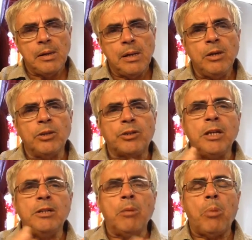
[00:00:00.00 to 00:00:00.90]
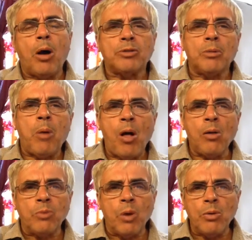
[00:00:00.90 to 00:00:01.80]
You see, the Apostle
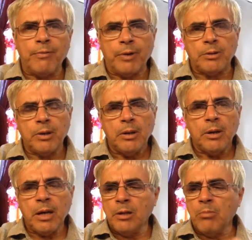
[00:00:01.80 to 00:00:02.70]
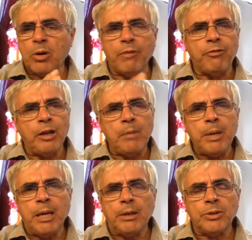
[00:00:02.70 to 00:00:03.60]
Paul wrote of it in the book of
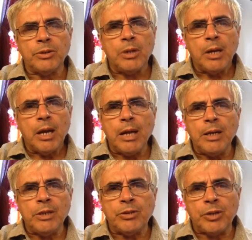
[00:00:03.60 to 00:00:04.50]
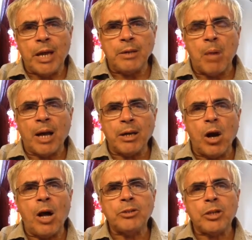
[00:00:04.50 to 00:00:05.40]
Philippians, and he said, my
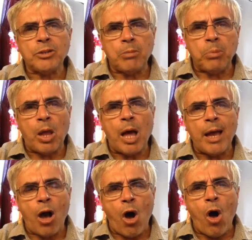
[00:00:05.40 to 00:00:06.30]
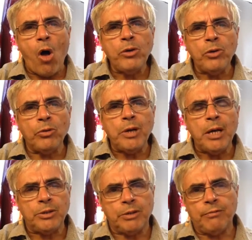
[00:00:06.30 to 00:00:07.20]
God shall supply all your
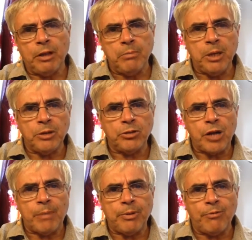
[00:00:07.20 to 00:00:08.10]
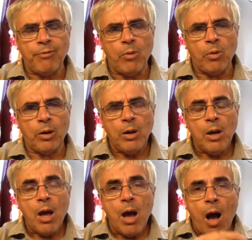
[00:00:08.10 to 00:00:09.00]
needs in Philippians chapter 4.
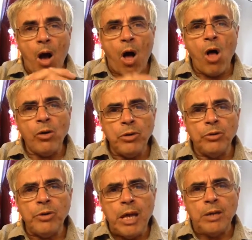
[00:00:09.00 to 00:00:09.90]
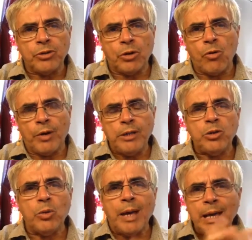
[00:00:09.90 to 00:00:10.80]
All your needs according
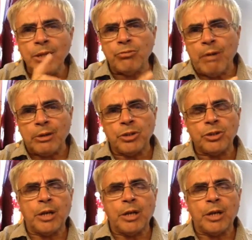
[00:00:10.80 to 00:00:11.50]
to his riches